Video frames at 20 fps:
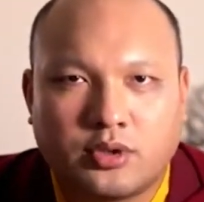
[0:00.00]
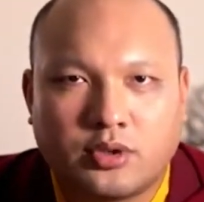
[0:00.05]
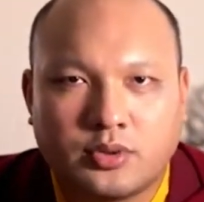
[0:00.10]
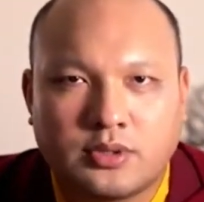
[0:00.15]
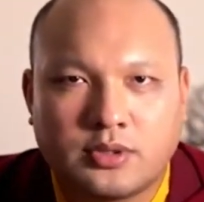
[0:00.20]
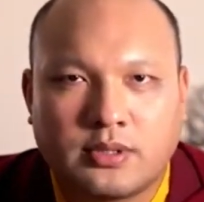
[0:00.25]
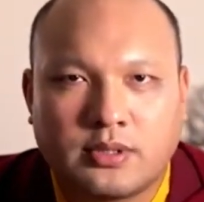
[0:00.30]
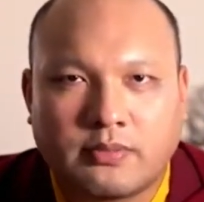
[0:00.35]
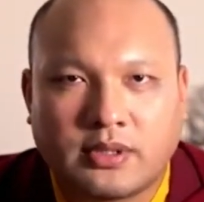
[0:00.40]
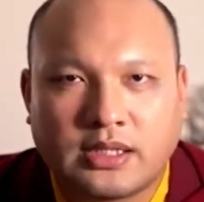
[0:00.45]

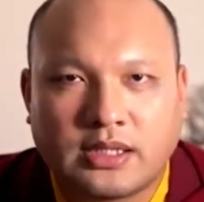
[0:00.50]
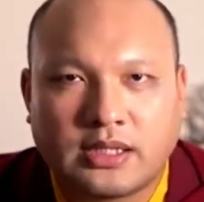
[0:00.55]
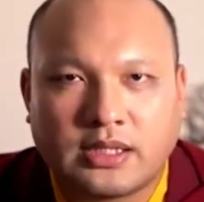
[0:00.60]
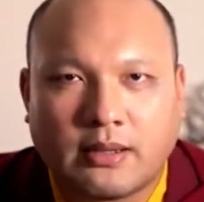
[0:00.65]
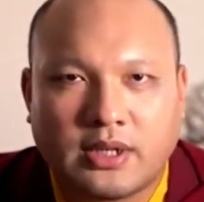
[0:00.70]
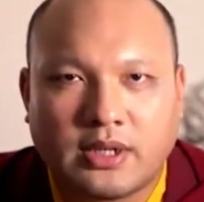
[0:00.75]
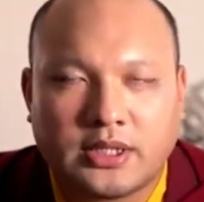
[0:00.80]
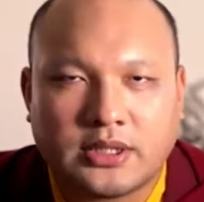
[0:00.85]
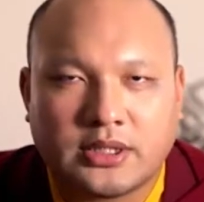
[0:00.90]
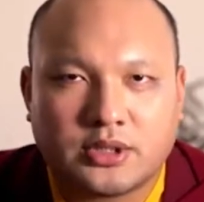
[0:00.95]
Though you have no
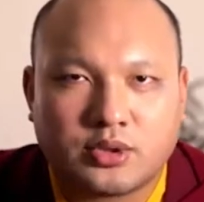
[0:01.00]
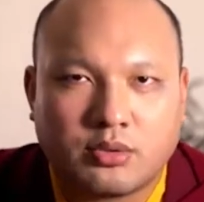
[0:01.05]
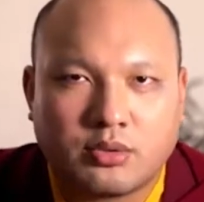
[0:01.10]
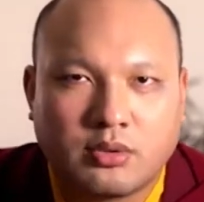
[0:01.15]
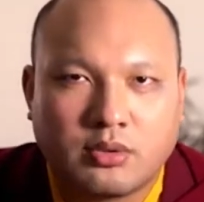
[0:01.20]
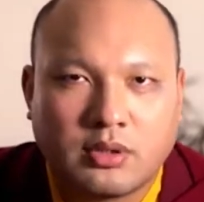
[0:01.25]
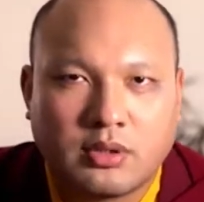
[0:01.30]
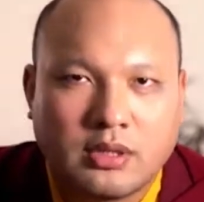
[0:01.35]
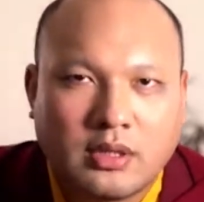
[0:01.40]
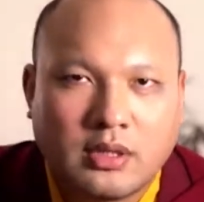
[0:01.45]
experience
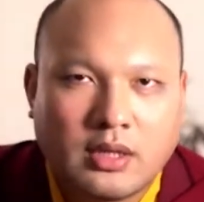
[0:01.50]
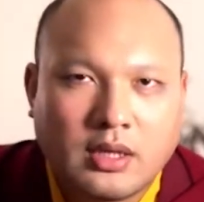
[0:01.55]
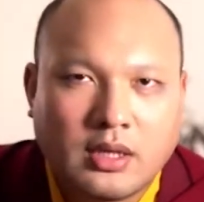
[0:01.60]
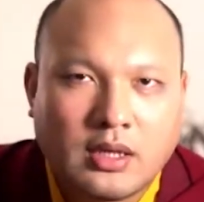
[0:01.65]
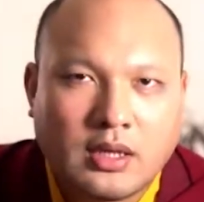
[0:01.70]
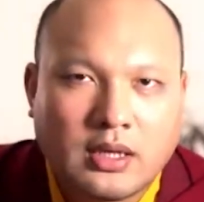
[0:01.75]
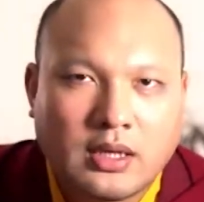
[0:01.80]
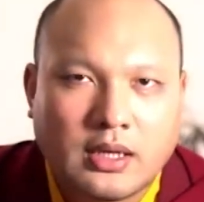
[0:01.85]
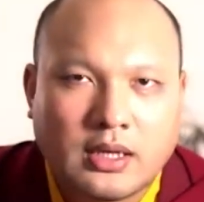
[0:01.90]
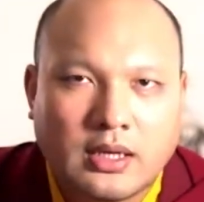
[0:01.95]
of there being
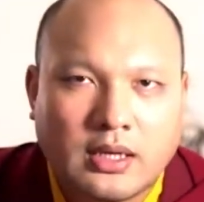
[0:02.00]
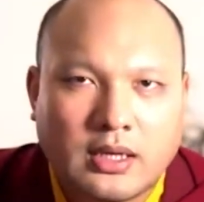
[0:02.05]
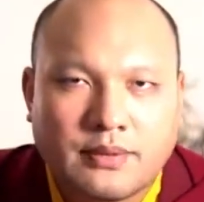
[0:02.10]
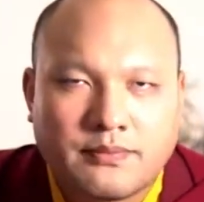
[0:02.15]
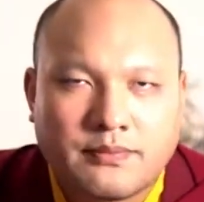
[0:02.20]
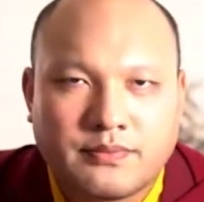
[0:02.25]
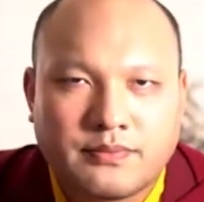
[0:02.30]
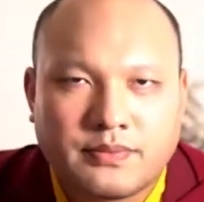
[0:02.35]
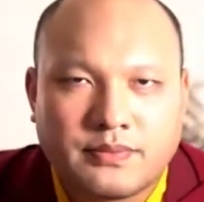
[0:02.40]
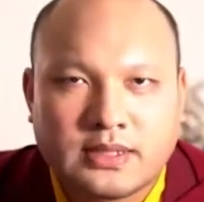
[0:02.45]
no poise
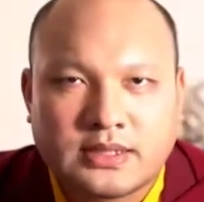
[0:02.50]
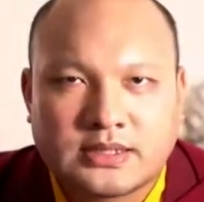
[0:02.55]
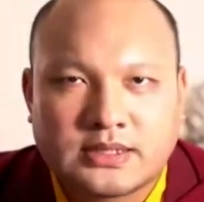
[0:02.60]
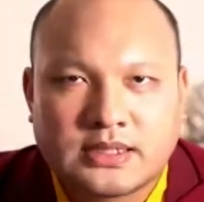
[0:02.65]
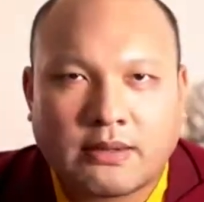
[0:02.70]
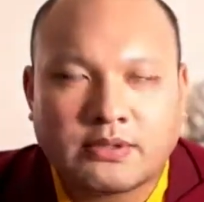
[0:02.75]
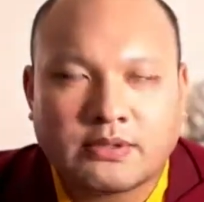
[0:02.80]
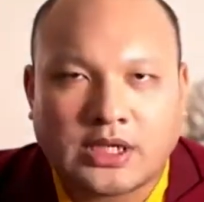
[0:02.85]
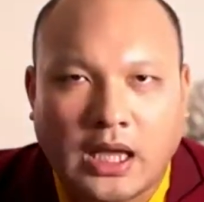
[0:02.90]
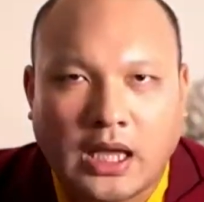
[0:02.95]
or no
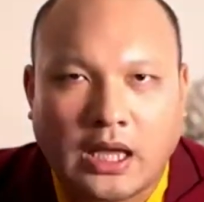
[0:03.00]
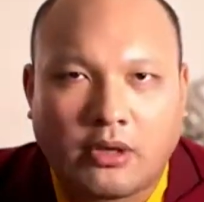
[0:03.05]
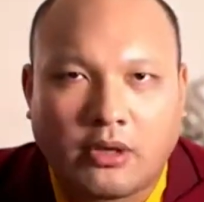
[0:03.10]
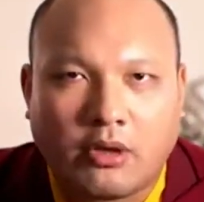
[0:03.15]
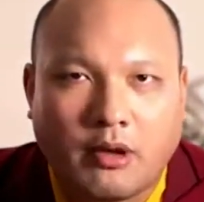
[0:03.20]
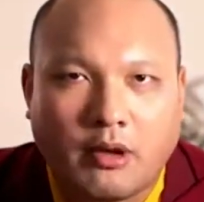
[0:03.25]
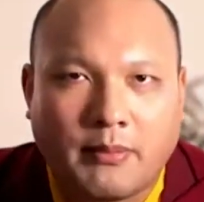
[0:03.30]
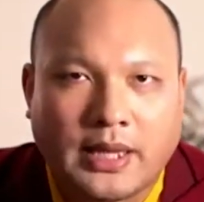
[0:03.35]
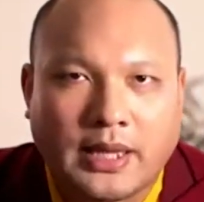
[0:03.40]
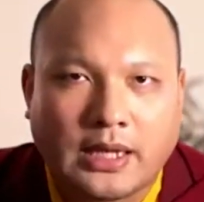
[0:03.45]

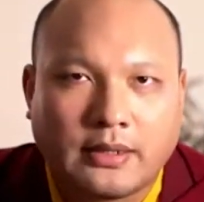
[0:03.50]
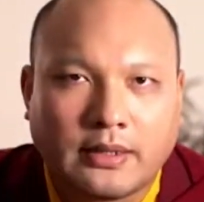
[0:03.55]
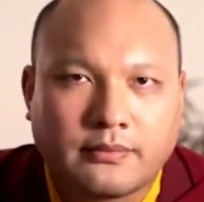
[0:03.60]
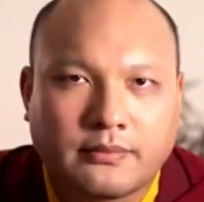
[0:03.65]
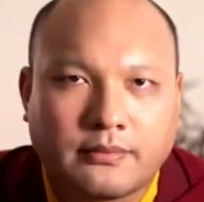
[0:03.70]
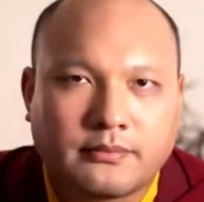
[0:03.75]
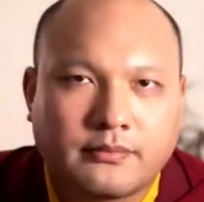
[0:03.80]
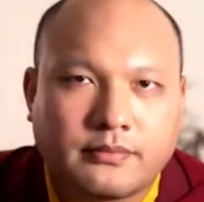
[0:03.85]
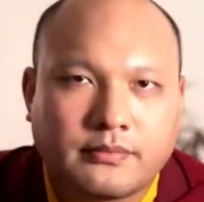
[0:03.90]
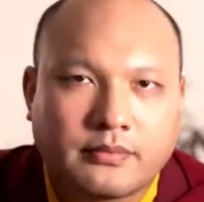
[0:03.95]
post-meditation, do the
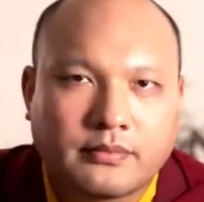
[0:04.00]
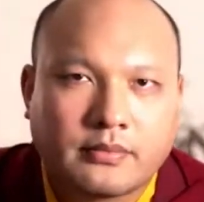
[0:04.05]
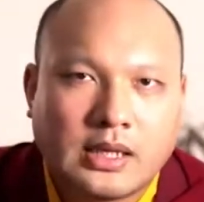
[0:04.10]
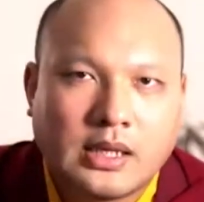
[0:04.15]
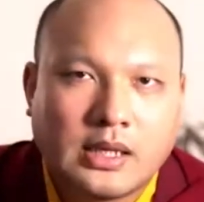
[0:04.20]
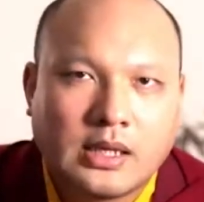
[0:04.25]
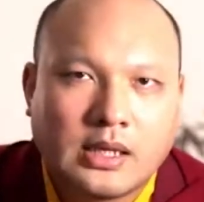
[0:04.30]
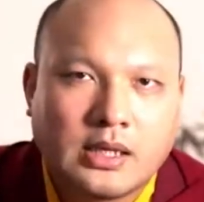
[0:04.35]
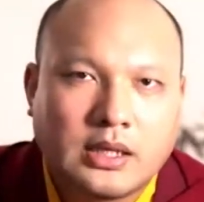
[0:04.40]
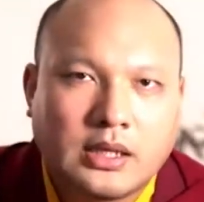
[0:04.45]

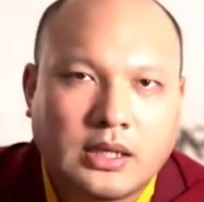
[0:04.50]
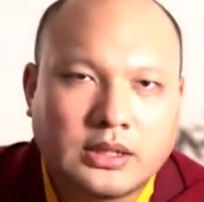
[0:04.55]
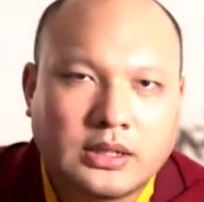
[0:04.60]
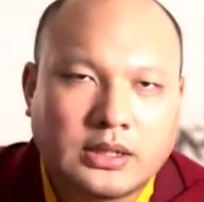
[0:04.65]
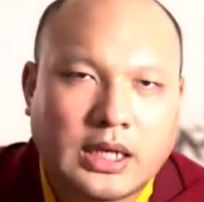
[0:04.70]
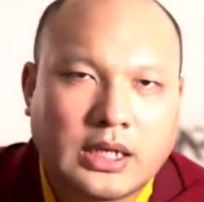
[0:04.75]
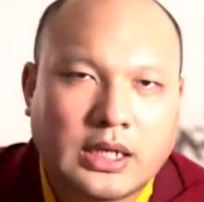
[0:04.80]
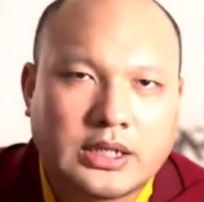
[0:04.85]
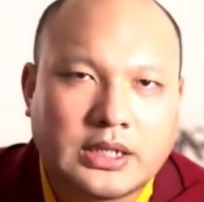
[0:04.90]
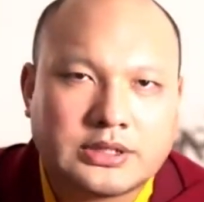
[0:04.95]
practice of
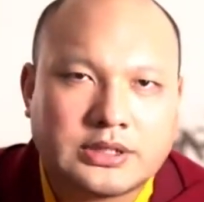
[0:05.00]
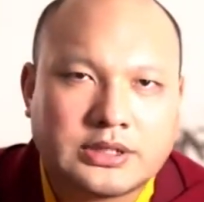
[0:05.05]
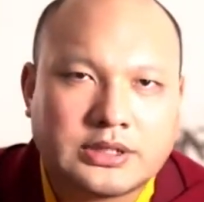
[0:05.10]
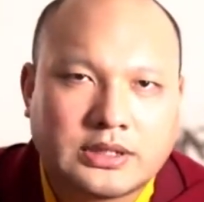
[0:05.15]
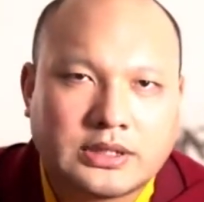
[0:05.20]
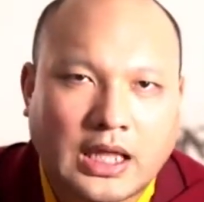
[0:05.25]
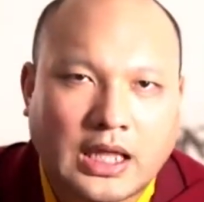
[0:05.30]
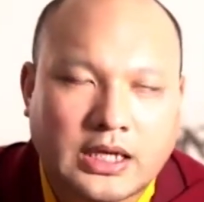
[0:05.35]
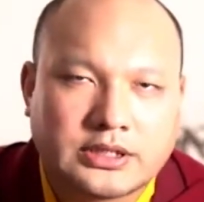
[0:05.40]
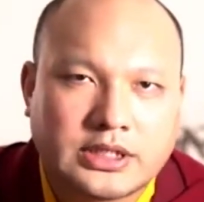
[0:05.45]

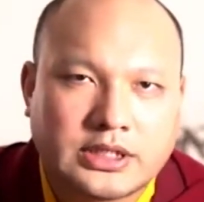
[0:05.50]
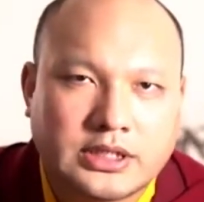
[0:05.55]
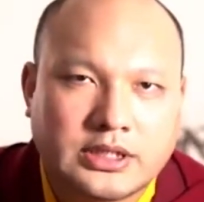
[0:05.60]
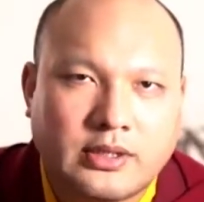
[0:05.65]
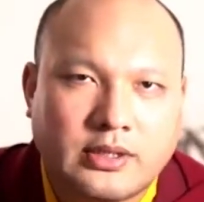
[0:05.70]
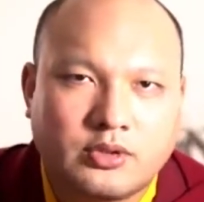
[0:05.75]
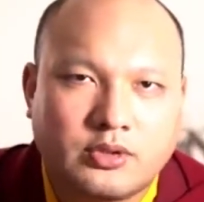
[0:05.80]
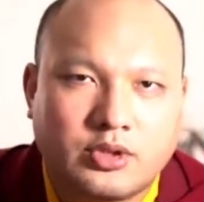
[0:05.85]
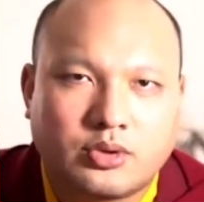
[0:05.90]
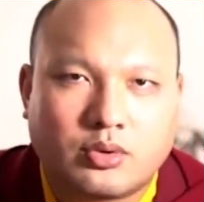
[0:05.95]
sessions
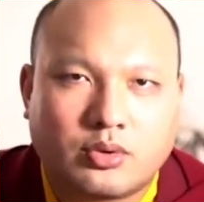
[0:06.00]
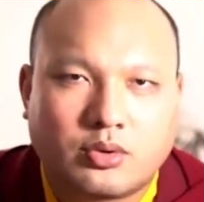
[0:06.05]
and